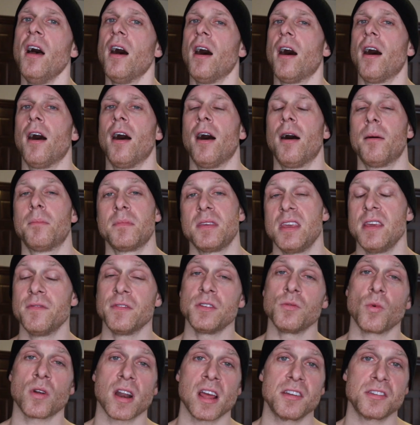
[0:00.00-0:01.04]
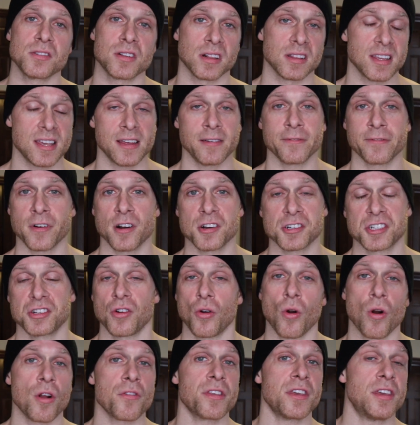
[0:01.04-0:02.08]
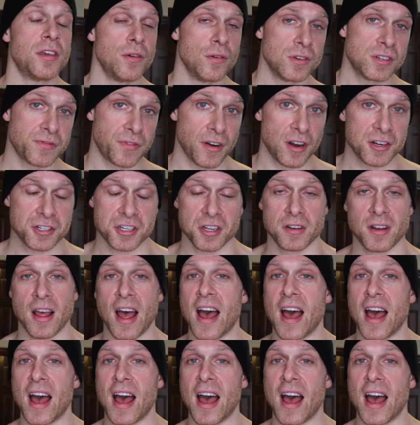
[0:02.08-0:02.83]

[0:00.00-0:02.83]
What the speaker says: Even when I do the lean version or the huge version,